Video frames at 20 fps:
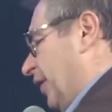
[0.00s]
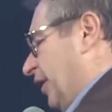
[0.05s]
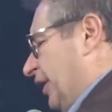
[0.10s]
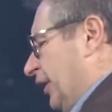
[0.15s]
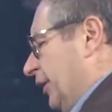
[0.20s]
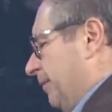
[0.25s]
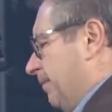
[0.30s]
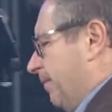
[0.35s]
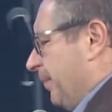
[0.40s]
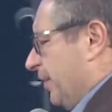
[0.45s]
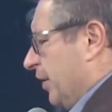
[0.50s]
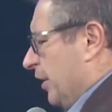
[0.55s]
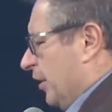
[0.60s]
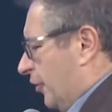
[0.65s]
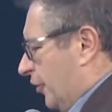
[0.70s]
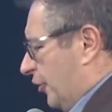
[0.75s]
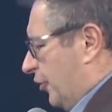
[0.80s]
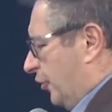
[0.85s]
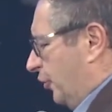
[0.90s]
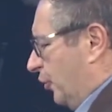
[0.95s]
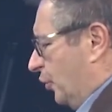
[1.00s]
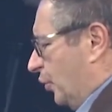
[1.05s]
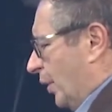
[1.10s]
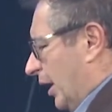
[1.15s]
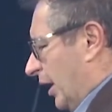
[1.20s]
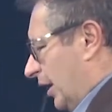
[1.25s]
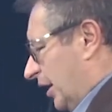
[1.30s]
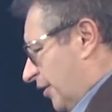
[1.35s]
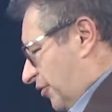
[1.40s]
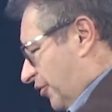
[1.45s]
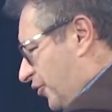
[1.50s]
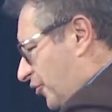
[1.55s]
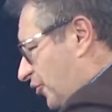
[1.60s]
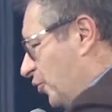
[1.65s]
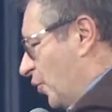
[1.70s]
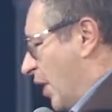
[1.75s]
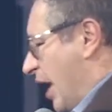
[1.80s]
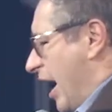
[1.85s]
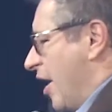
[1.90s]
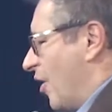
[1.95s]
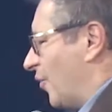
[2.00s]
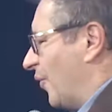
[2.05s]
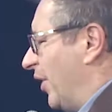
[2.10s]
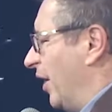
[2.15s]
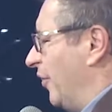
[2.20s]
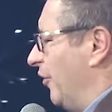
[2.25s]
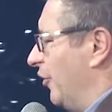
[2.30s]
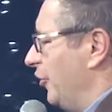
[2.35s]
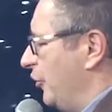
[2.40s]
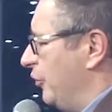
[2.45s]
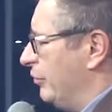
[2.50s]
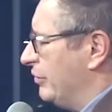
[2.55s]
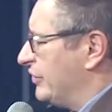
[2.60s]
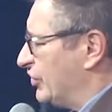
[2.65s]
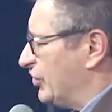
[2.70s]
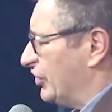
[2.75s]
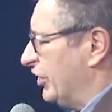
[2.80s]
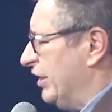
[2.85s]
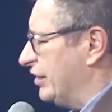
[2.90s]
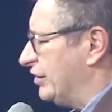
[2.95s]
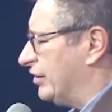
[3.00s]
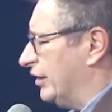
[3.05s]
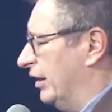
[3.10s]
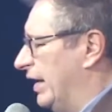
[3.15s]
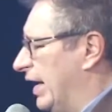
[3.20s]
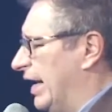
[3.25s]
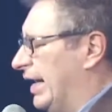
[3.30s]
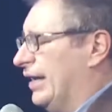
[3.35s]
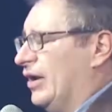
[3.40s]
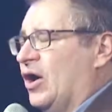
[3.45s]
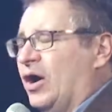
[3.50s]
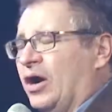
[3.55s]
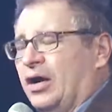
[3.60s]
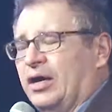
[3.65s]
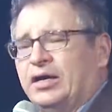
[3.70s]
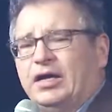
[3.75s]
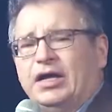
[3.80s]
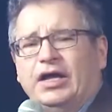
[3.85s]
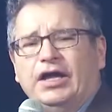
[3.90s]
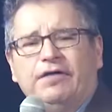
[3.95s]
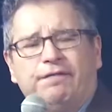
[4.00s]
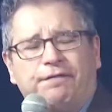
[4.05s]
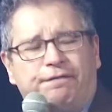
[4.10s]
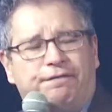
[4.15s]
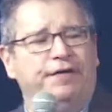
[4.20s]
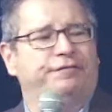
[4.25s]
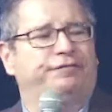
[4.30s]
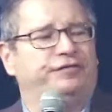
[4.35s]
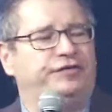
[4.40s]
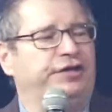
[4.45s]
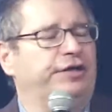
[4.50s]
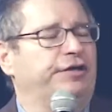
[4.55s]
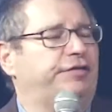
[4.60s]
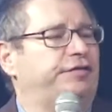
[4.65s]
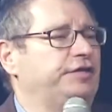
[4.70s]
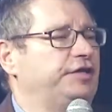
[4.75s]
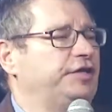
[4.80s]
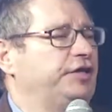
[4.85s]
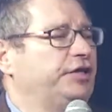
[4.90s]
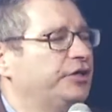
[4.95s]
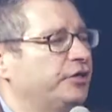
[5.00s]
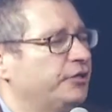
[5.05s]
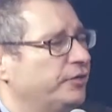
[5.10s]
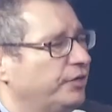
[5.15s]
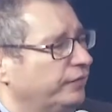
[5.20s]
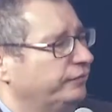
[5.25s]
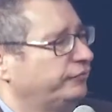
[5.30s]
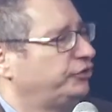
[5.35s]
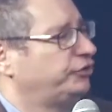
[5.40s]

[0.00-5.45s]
the new era, the new season, and our 50th year of